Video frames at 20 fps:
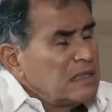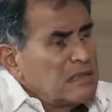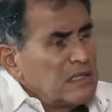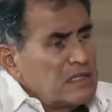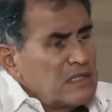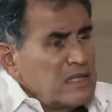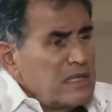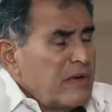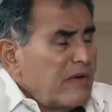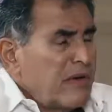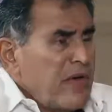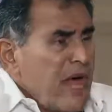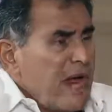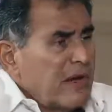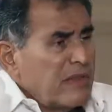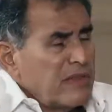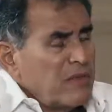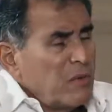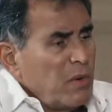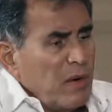This is the
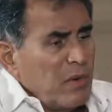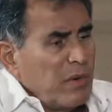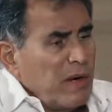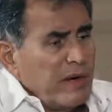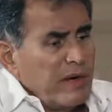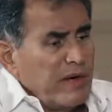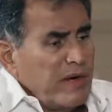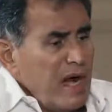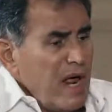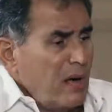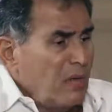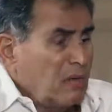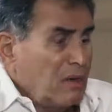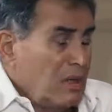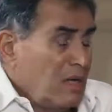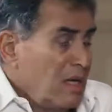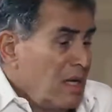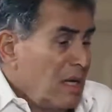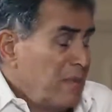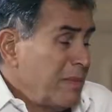reality where we are right now.
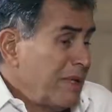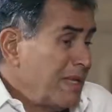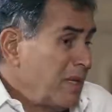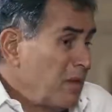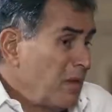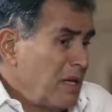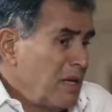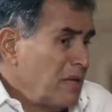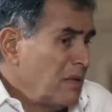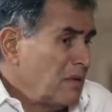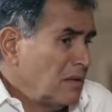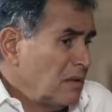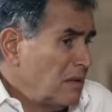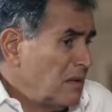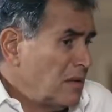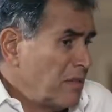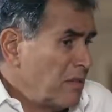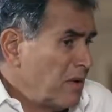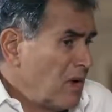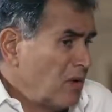And by the way,
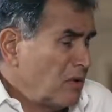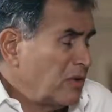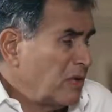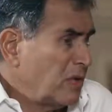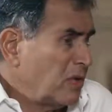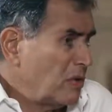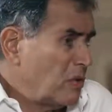the broader